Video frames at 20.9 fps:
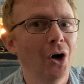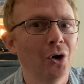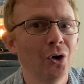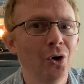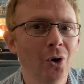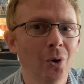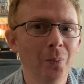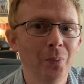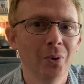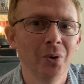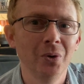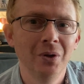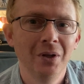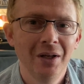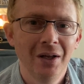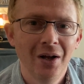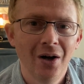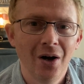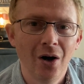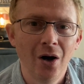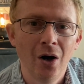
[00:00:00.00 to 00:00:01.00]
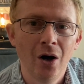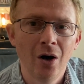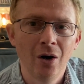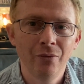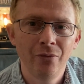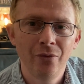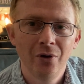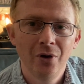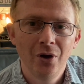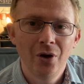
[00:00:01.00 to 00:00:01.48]
A couple
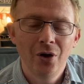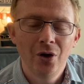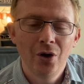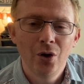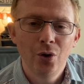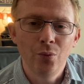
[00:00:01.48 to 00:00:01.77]
of